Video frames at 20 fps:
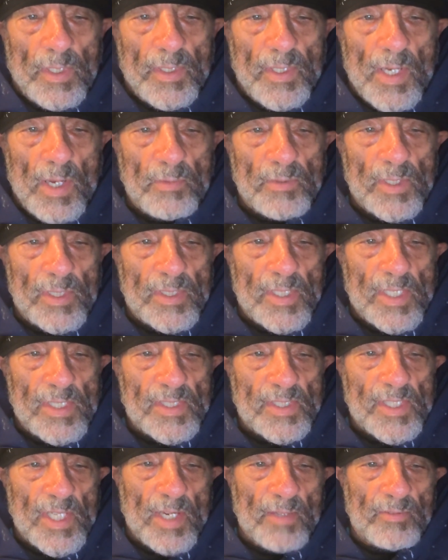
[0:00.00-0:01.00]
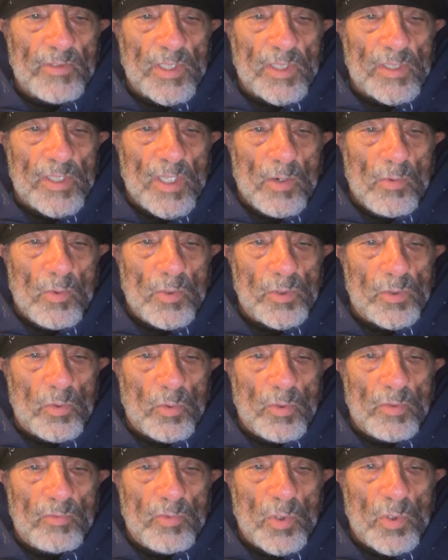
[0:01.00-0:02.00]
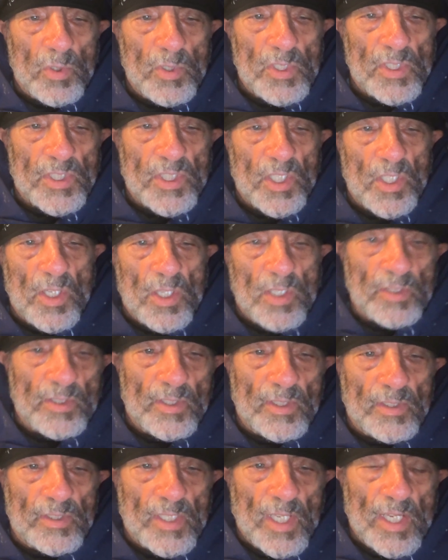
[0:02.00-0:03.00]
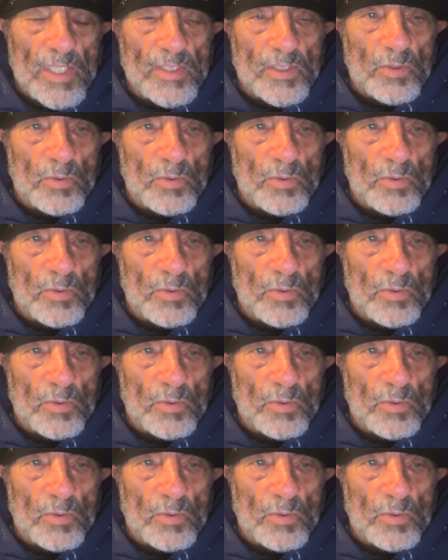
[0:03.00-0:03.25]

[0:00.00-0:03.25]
And now that I saved it, I want to review additional details